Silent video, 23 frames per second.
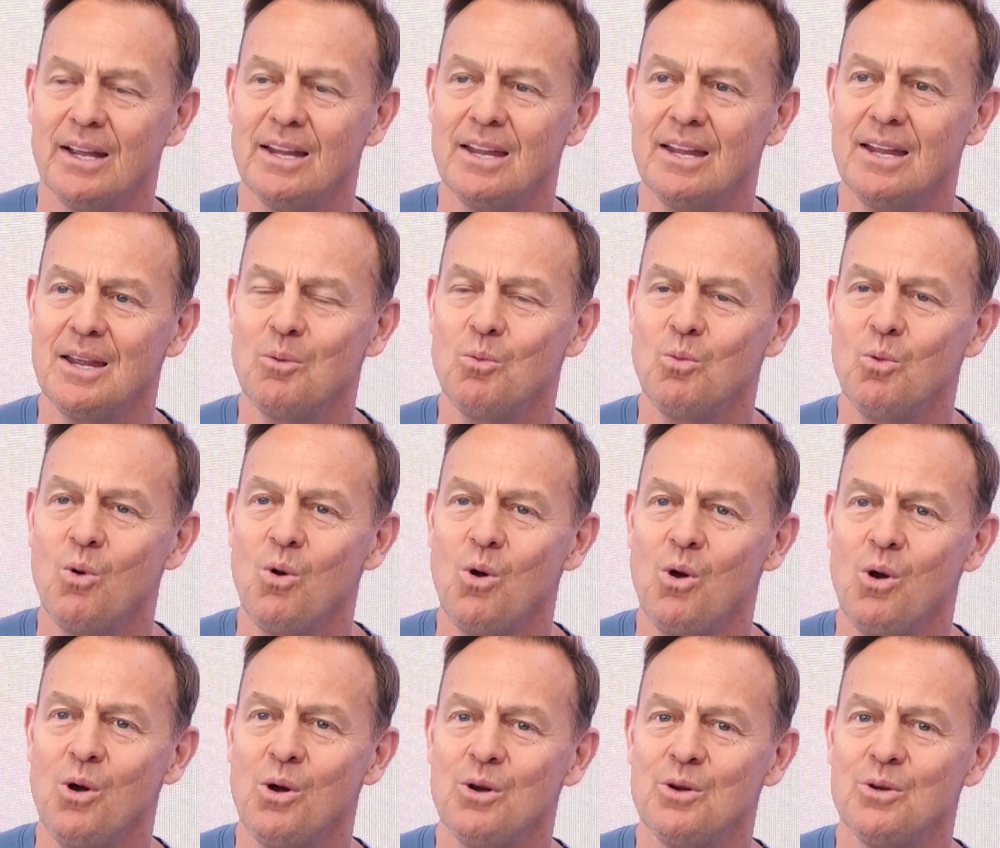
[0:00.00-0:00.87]
it
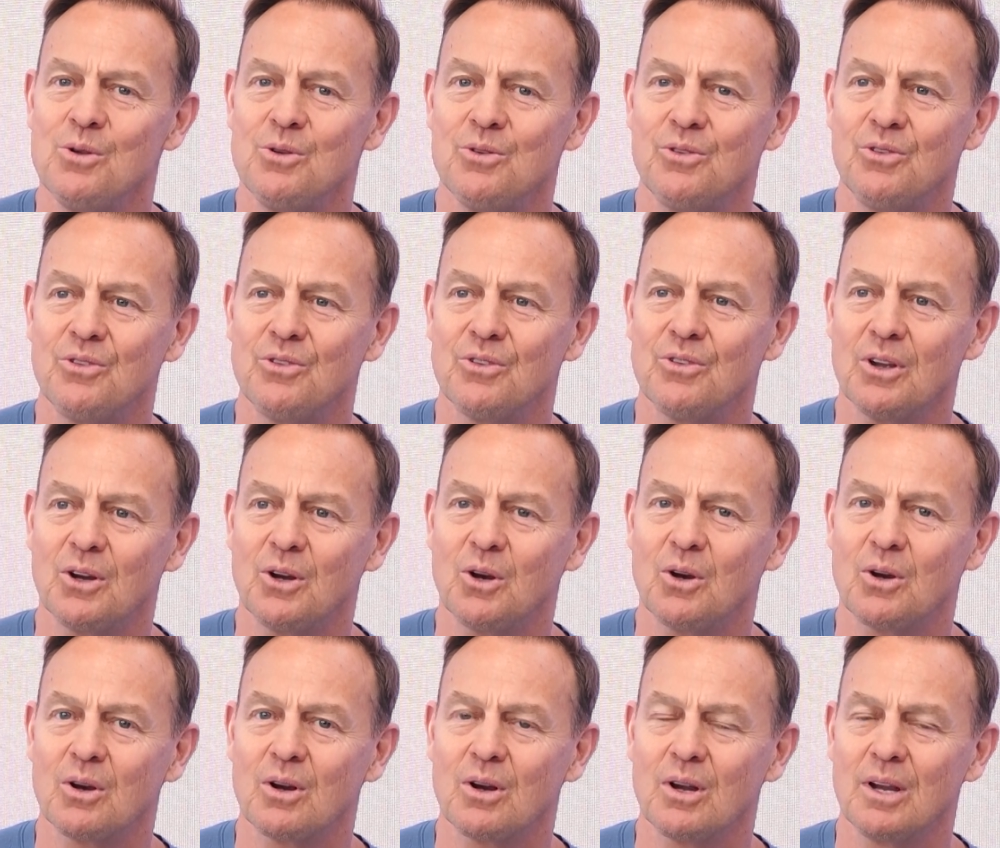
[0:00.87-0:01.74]
was
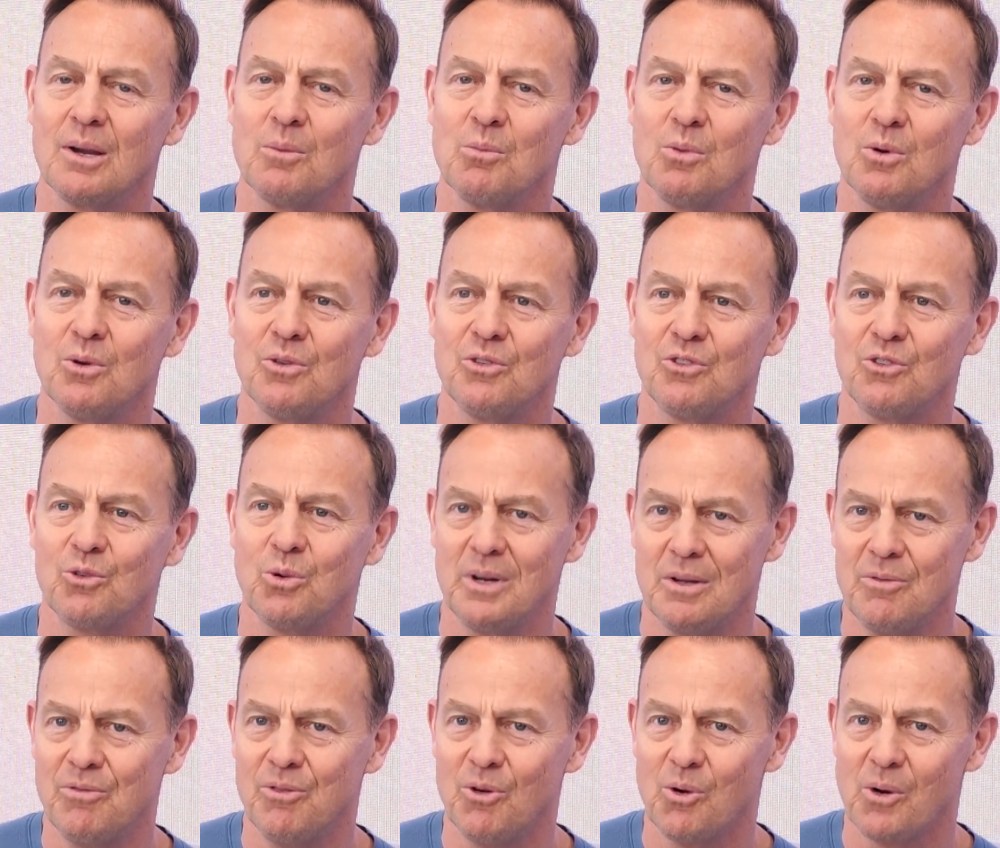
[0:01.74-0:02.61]

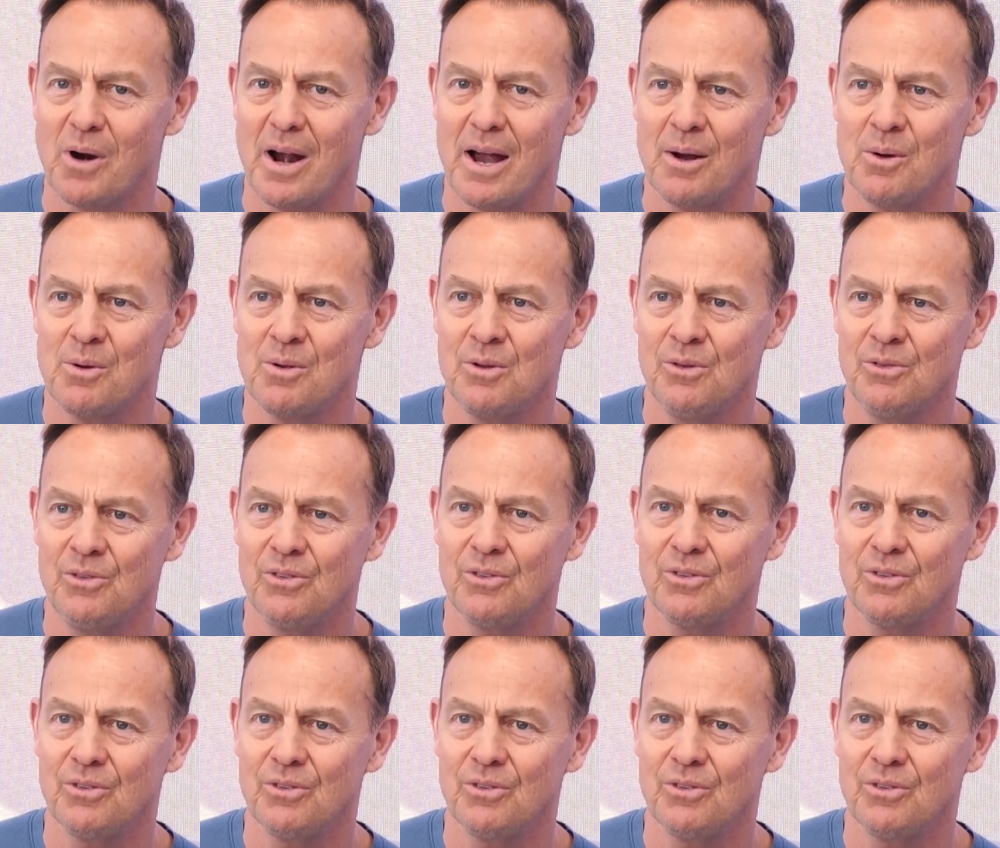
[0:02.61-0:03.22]
24 hours,